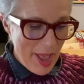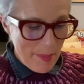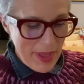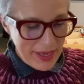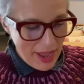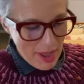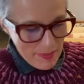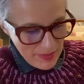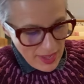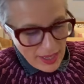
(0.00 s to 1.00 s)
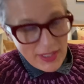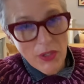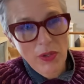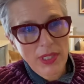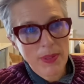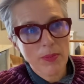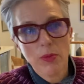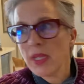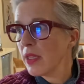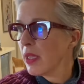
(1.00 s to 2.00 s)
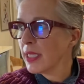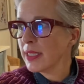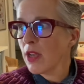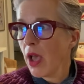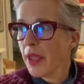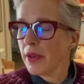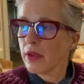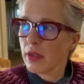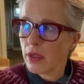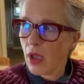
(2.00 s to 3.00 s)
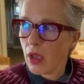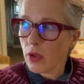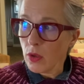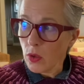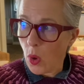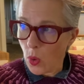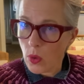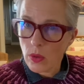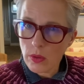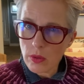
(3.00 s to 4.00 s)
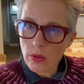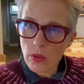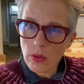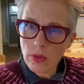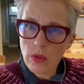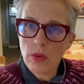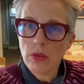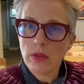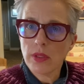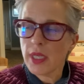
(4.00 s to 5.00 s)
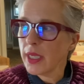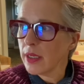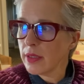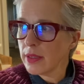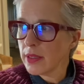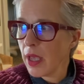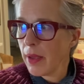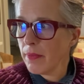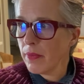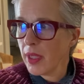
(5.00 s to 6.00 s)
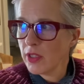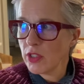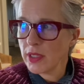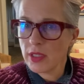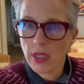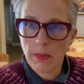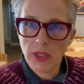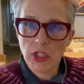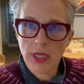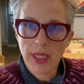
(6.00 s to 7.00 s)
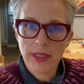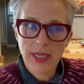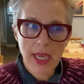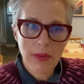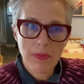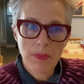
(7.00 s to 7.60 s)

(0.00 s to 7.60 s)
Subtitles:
But so Christmas in Bermuda, it's not cold. It's just can be chilly and damp.